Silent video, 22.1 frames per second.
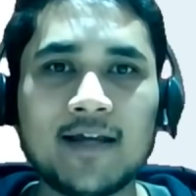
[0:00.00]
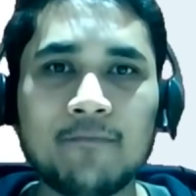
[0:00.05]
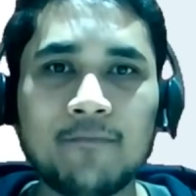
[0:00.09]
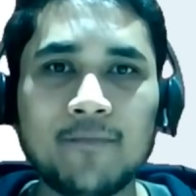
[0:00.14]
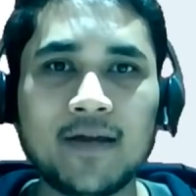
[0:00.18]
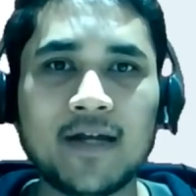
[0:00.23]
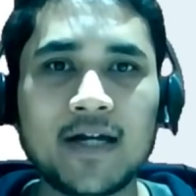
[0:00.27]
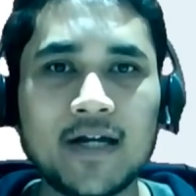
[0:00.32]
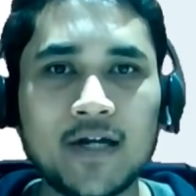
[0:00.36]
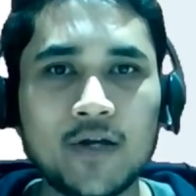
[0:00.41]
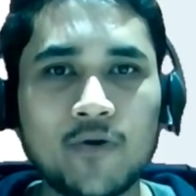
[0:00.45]

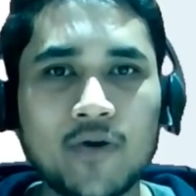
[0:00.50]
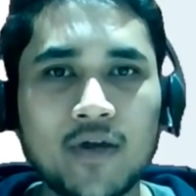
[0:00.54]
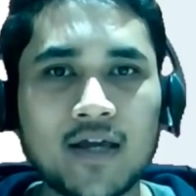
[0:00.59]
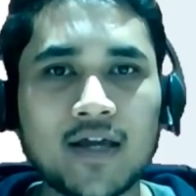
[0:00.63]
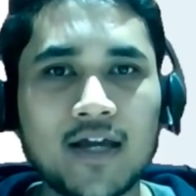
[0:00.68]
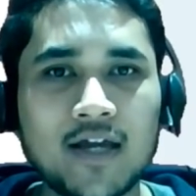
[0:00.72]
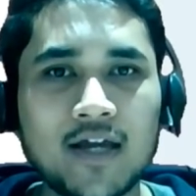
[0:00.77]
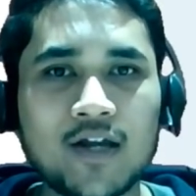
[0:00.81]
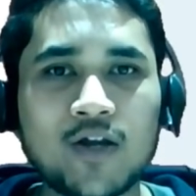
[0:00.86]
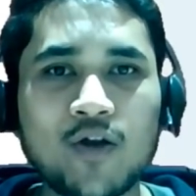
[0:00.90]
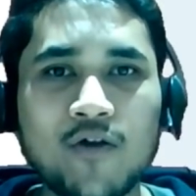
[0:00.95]
be doing
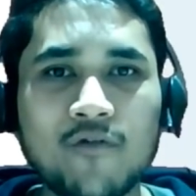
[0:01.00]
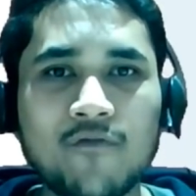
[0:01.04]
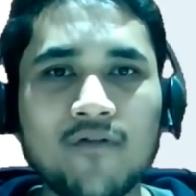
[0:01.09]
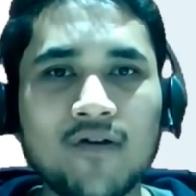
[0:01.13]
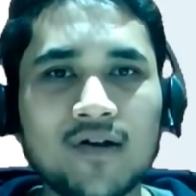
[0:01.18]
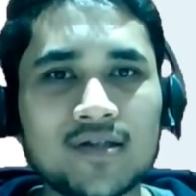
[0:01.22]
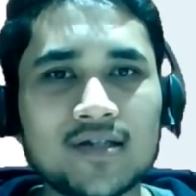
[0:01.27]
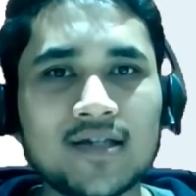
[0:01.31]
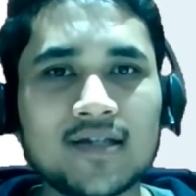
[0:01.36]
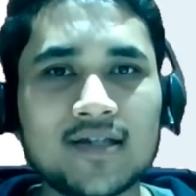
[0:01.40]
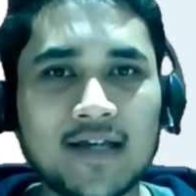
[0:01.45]
in your
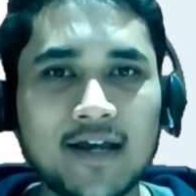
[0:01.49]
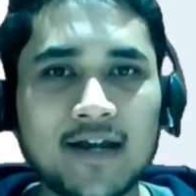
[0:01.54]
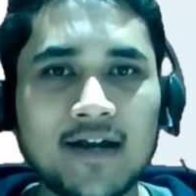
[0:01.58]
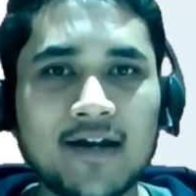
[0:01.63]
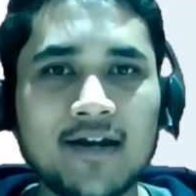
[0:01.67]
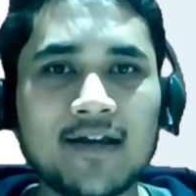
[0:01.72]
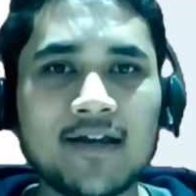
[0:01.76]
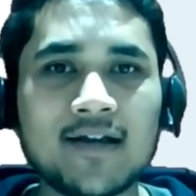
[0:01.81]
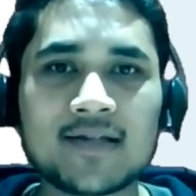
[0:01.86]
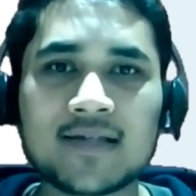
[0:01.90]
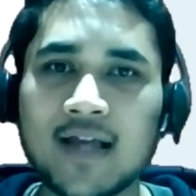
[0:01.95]
first and
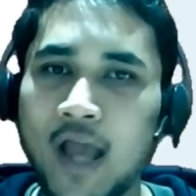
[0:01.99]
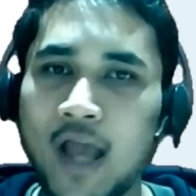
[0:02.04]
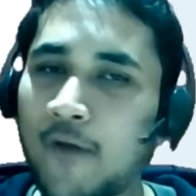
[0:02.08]
second years.